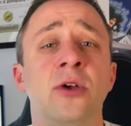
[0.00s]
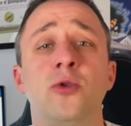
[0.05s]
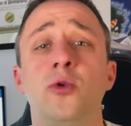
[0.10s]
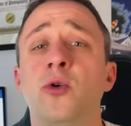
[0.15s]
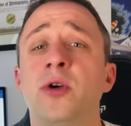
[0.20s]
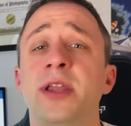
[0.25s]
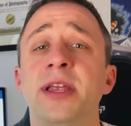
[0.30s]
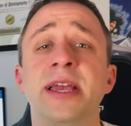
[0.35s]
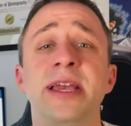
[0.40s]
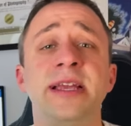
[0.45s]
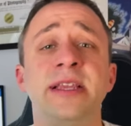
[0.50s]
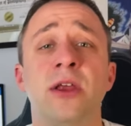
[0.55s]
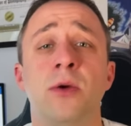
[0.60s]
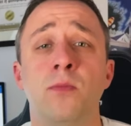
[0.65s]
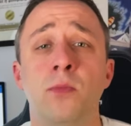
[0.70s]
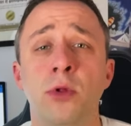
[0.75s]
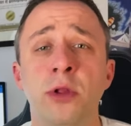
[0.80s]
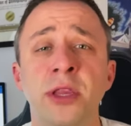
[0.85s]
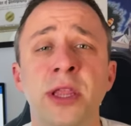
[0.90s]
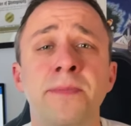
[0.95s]
to create
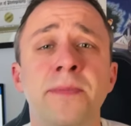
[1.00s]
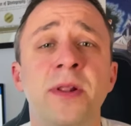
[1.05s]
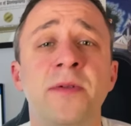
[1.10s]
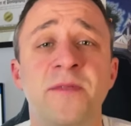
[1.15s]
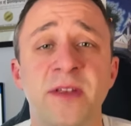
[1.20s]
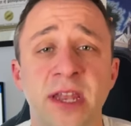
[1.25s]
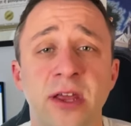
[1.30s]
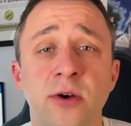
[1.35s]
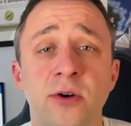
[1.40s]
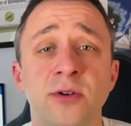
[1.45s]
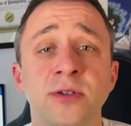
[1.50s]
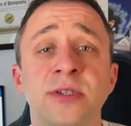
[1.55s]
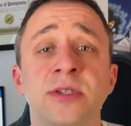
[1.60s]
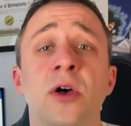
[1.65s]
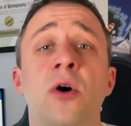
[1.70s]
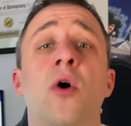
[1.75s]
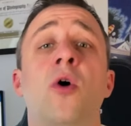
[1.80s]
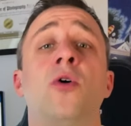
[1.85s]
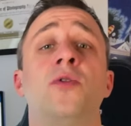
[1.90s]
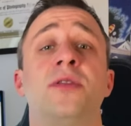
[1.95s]
multiple videos
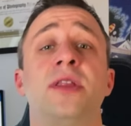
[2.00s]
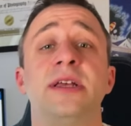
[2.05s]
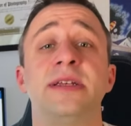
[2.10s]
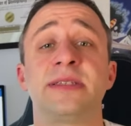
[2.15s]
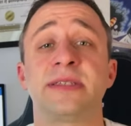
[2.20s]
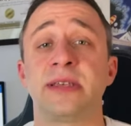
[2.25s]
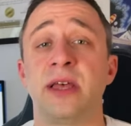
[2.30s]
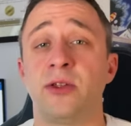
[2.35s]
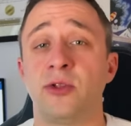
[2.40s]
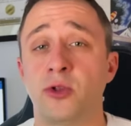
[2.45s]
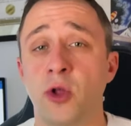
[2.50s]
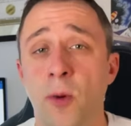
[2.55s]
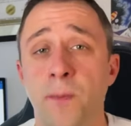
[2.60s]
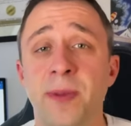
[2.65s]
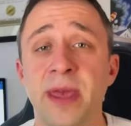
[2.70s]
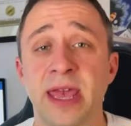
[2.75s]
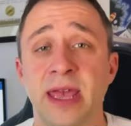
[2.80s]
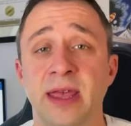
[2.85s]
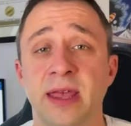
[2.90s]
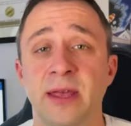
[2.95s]
on this
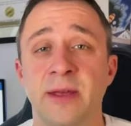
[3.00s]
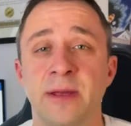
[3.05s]
topic.